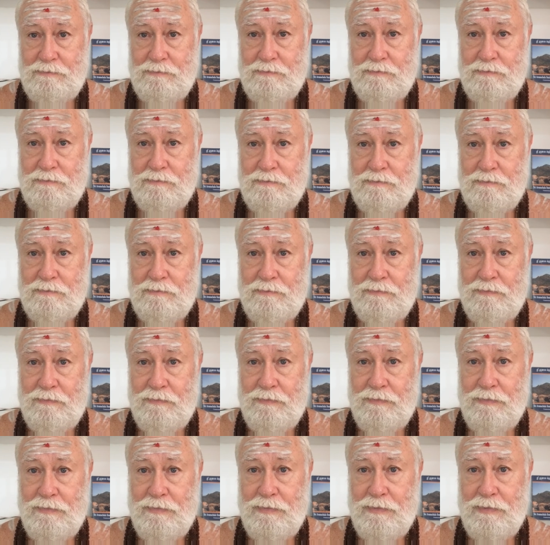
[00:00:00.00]

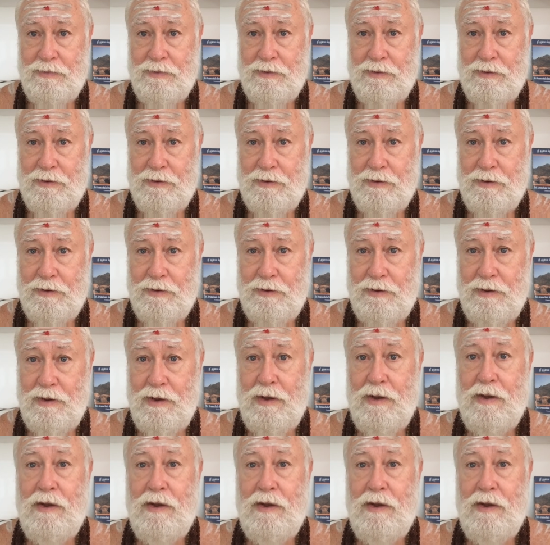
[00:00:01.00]
Nothing is said.